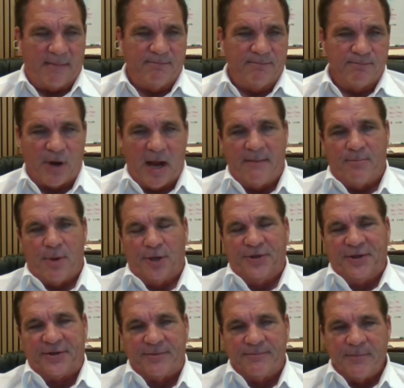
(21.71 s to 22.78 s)
I'm Brian
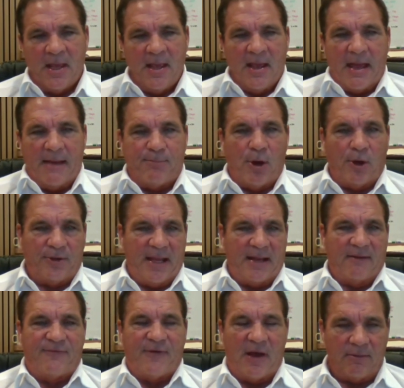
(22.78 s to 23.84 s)
Baldinger at Baldy
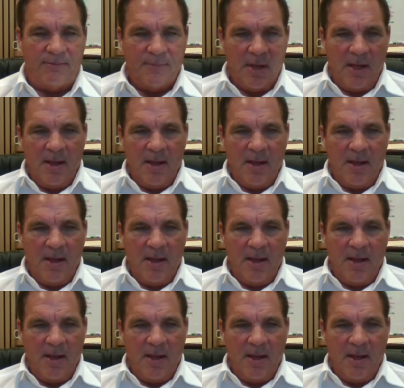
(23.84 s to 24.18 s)
NFL.